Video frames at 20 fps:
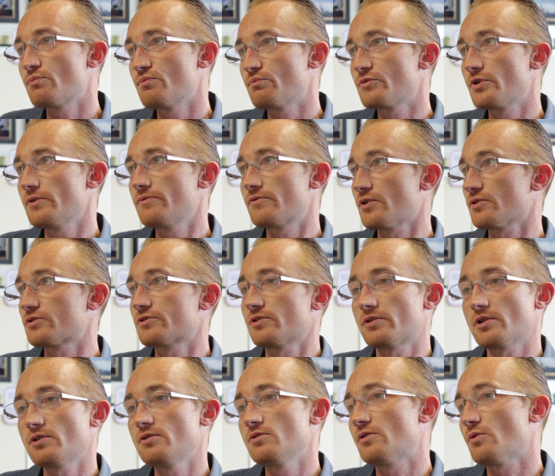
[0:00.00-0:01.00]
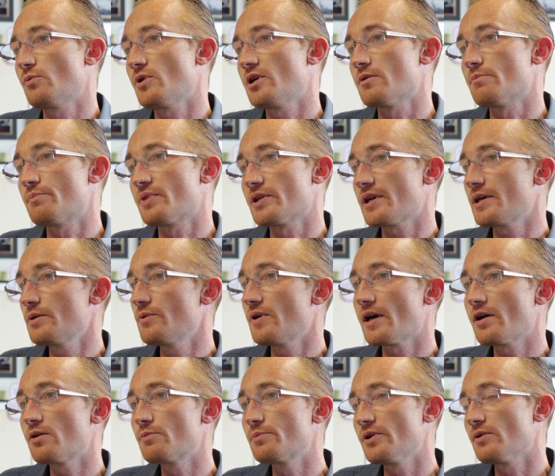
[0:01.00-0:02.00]
You've got to do the work, but they will
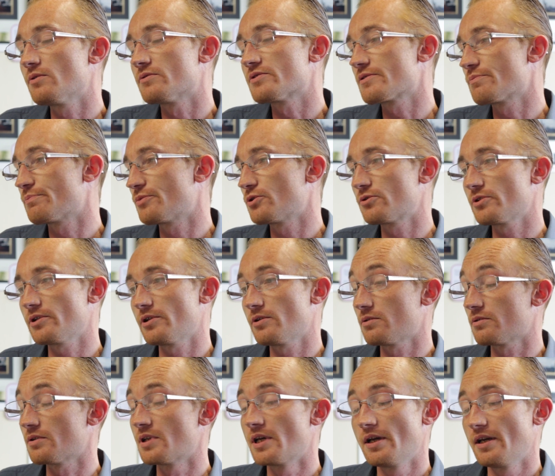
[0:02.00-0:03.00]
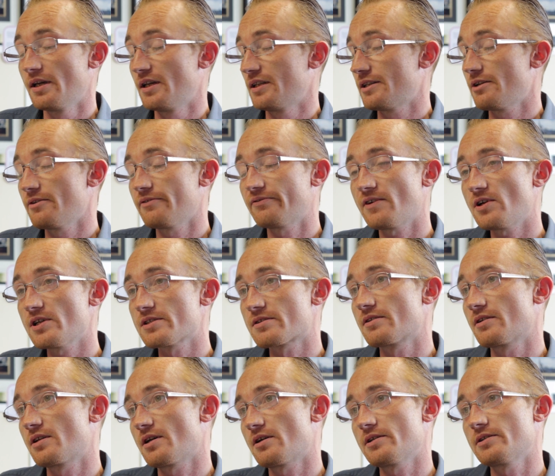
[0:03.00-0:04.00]
help you and support you, and their advice and
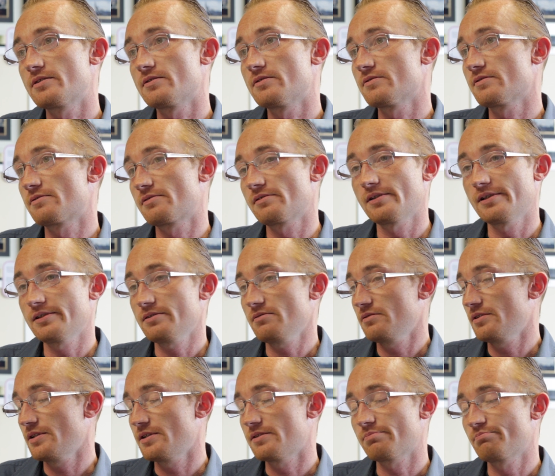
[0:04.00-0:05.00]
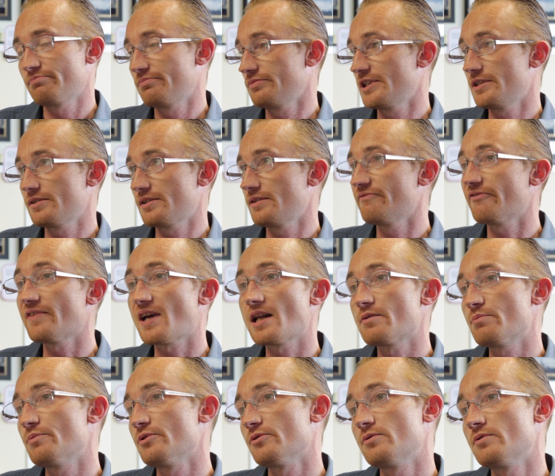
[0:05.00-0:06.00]
guidance is
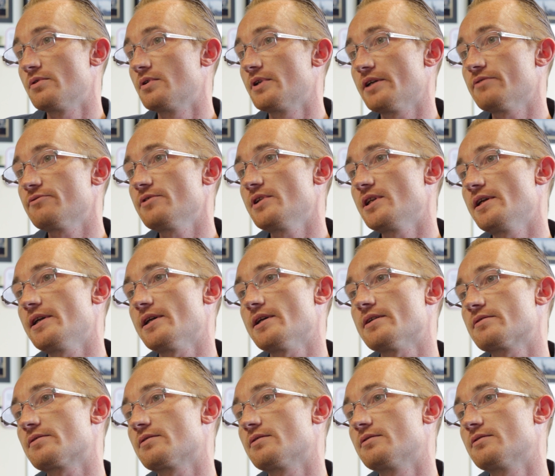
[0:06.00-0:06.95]
invaluable, it really is.